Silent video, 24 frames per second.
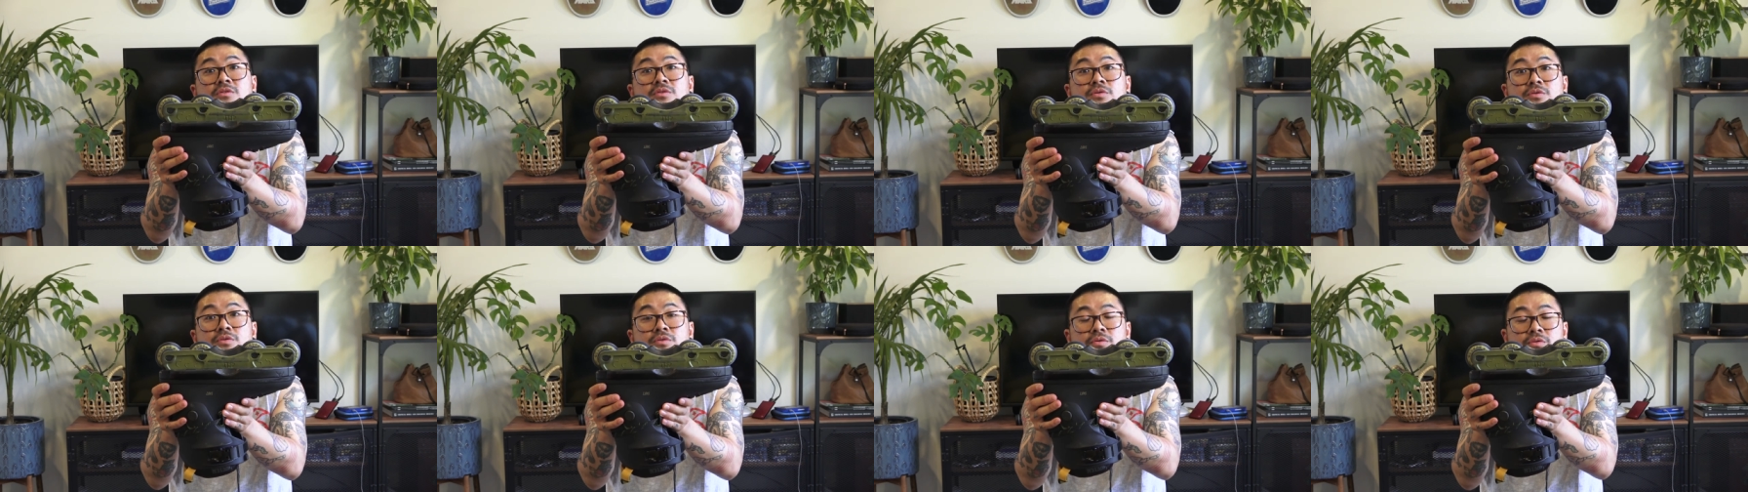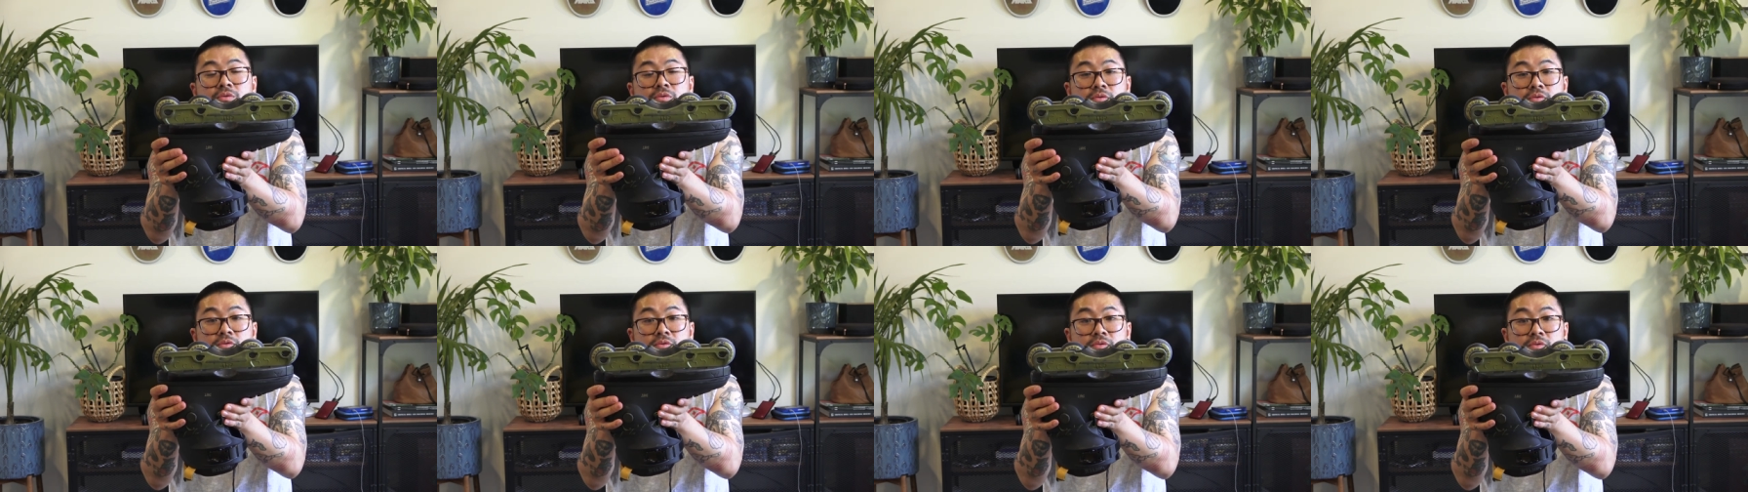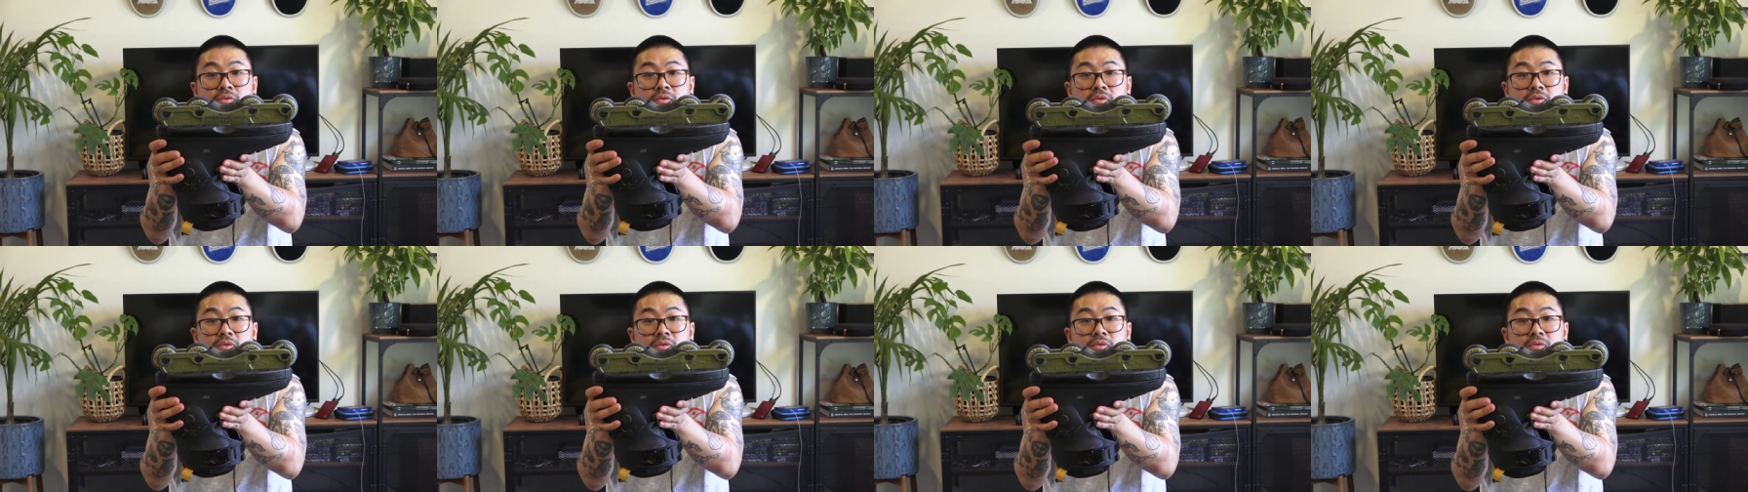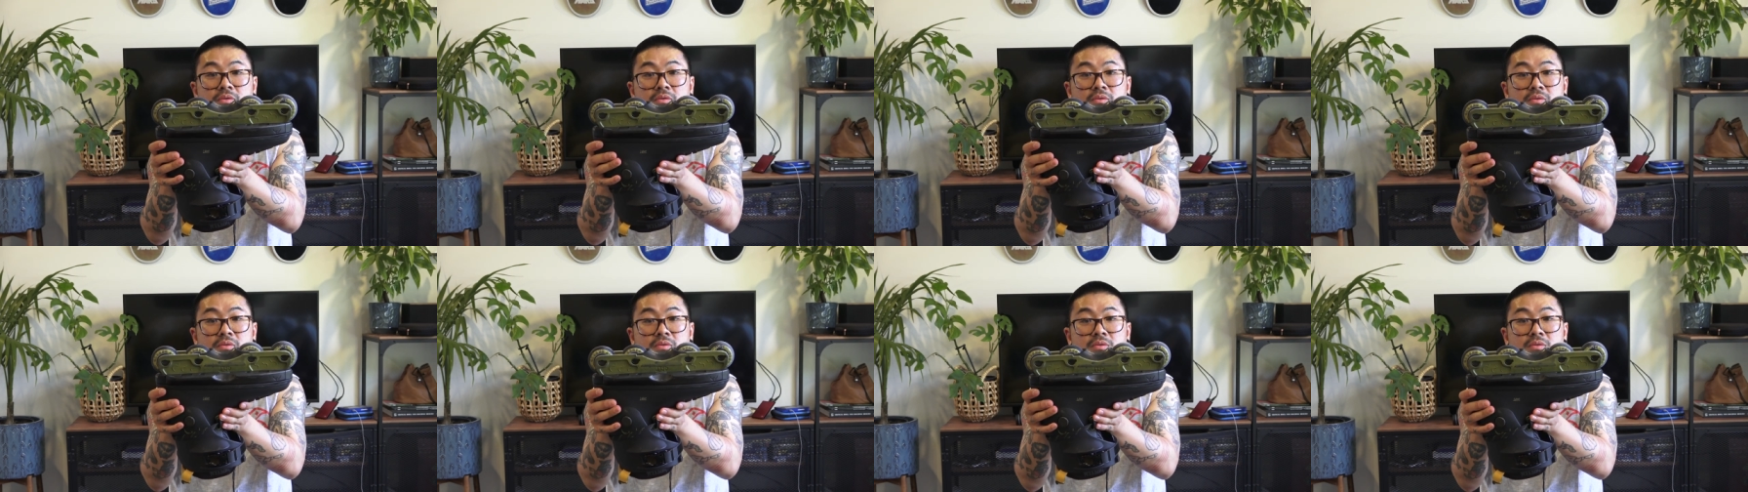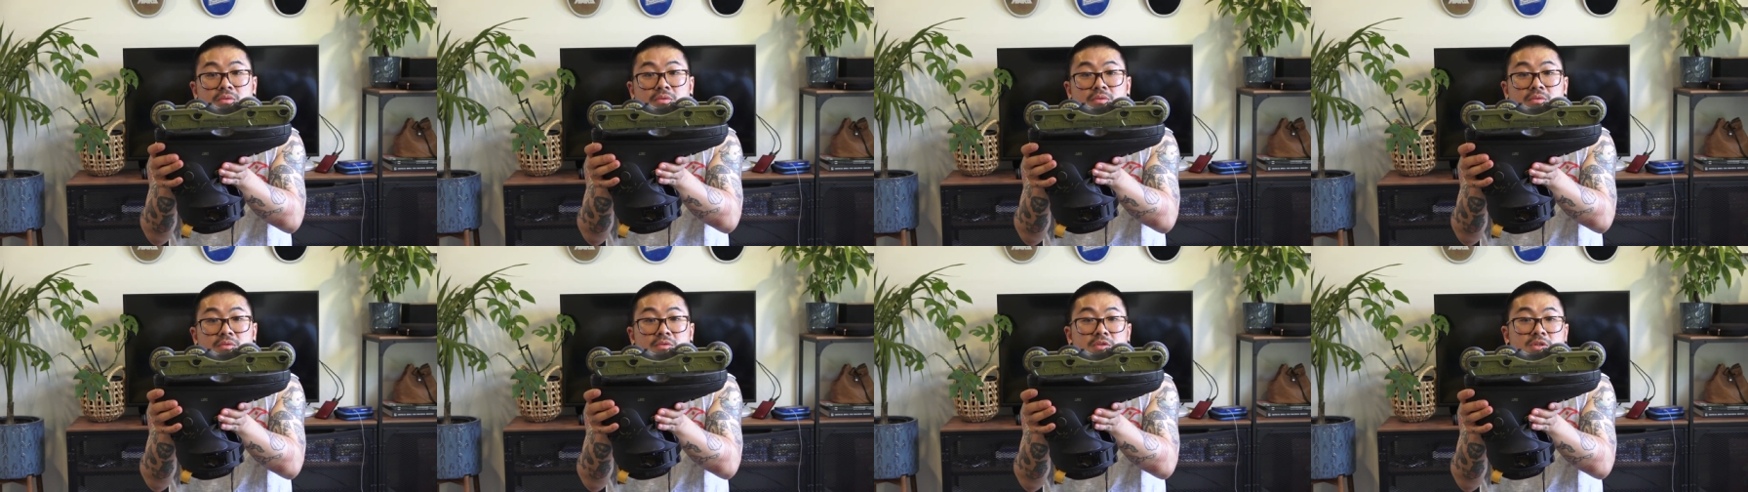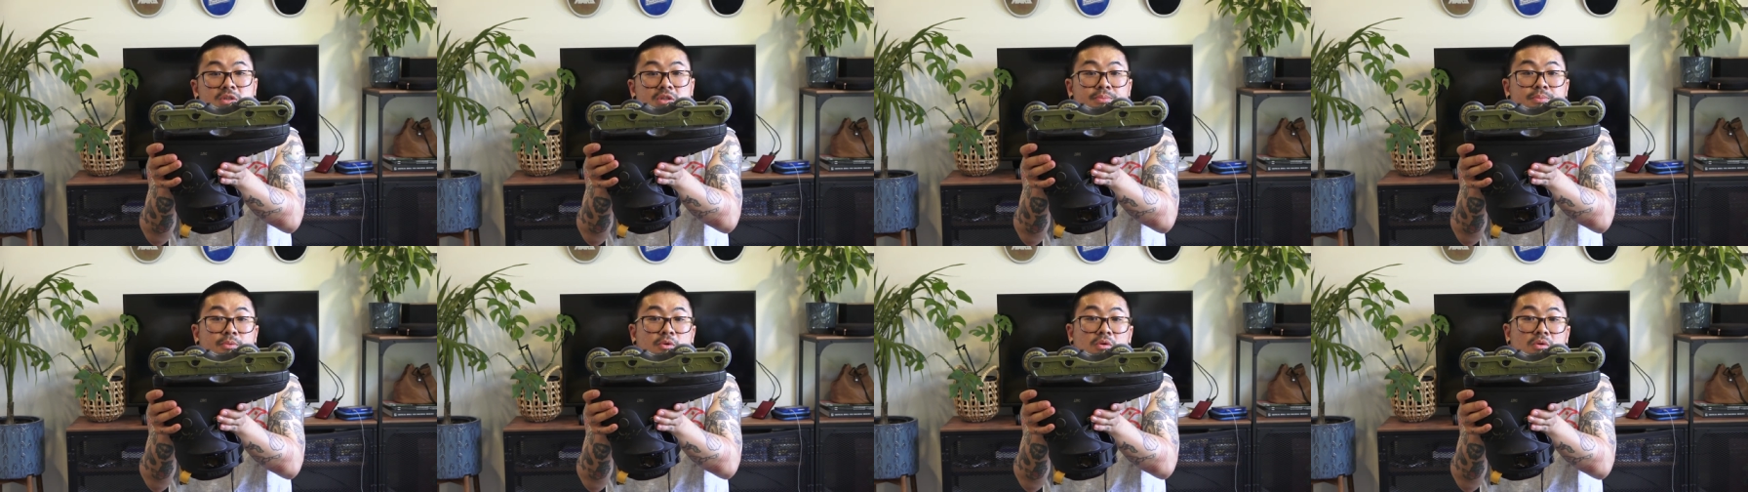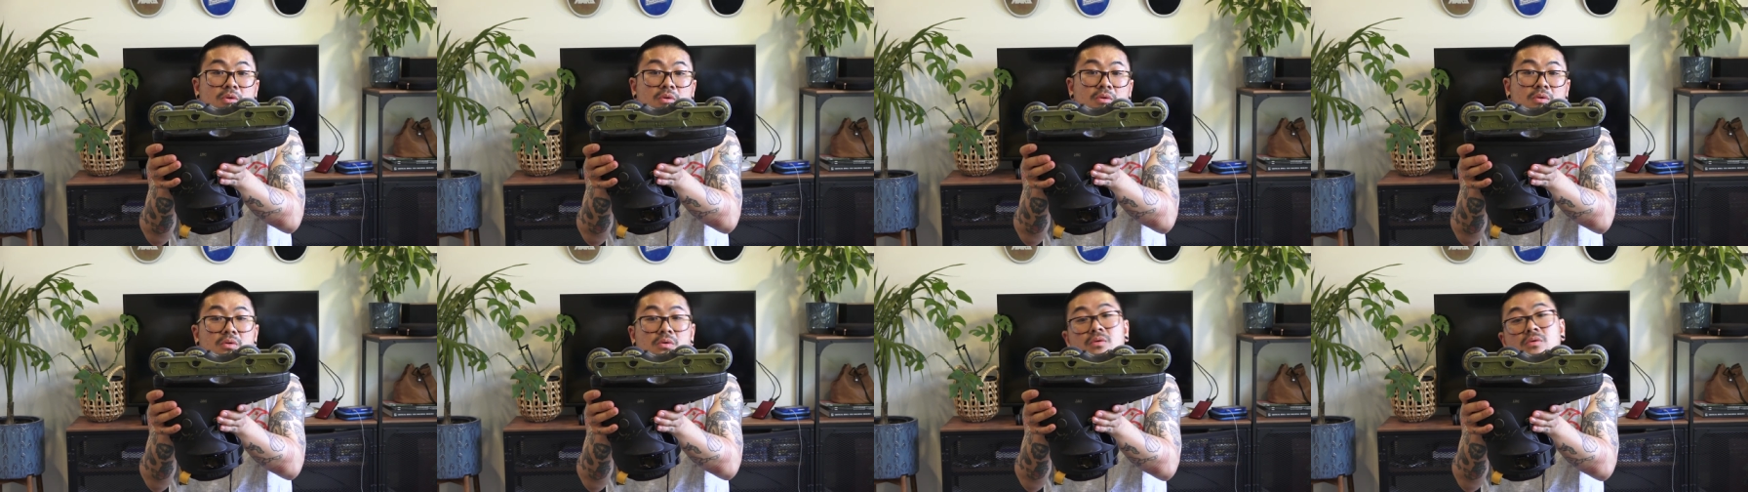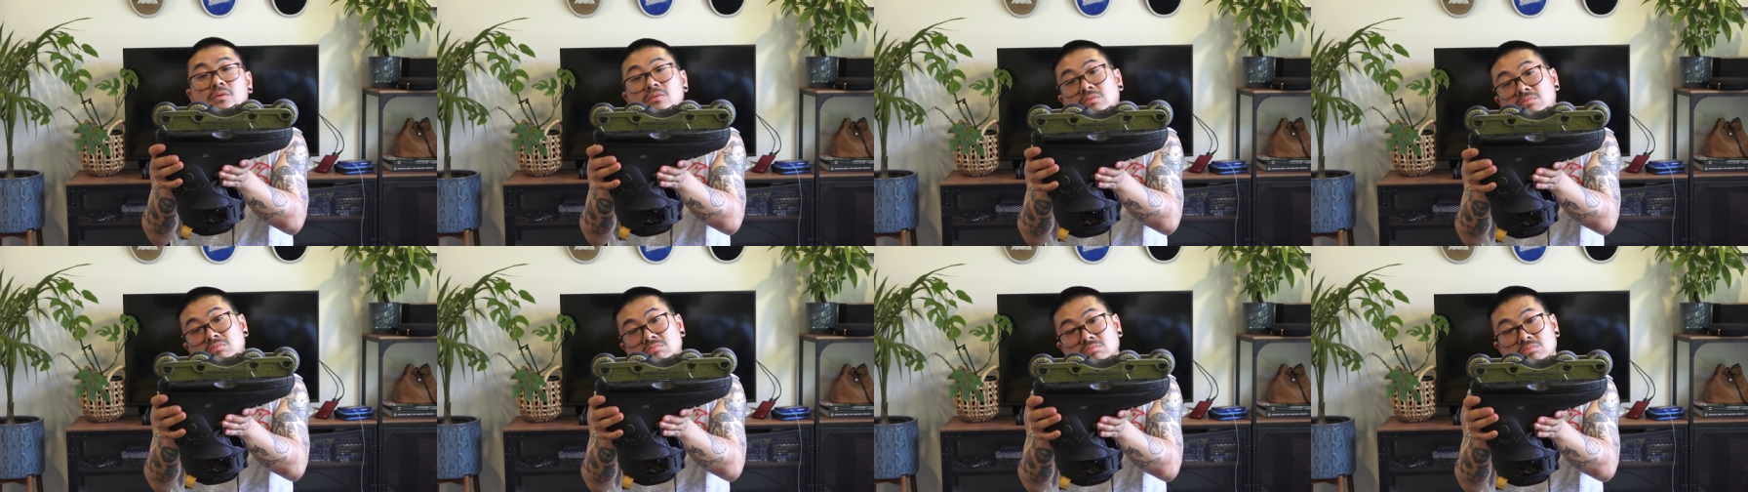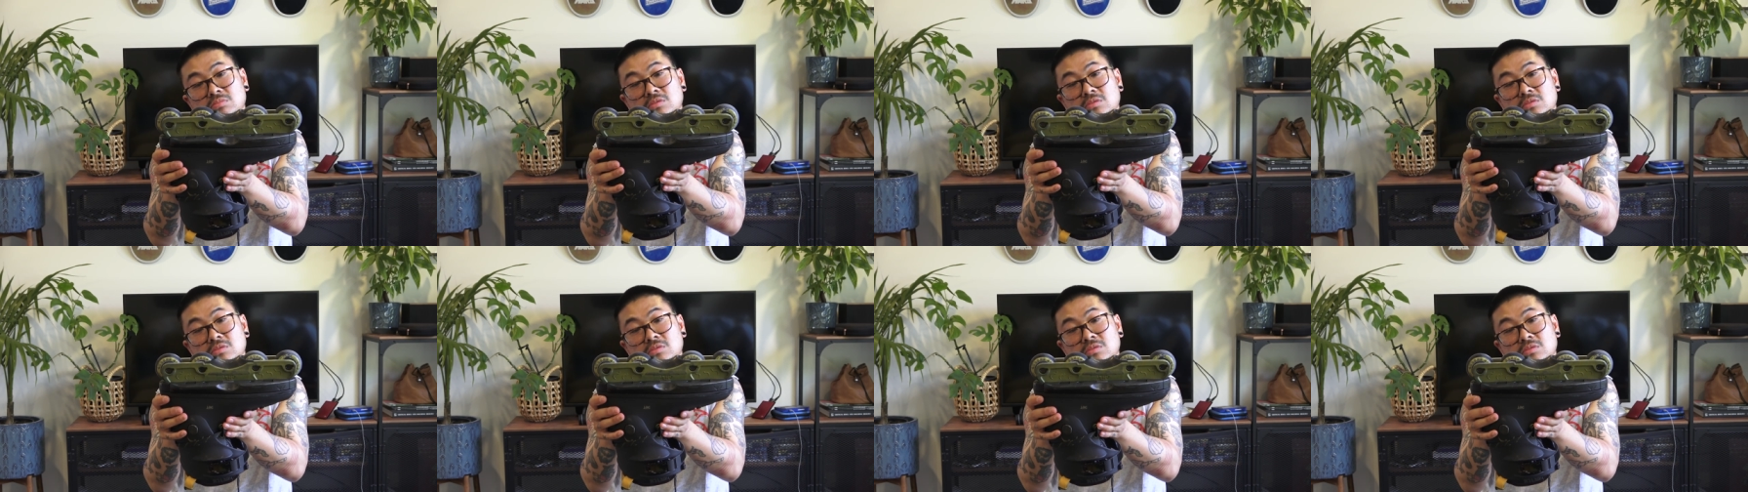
too small,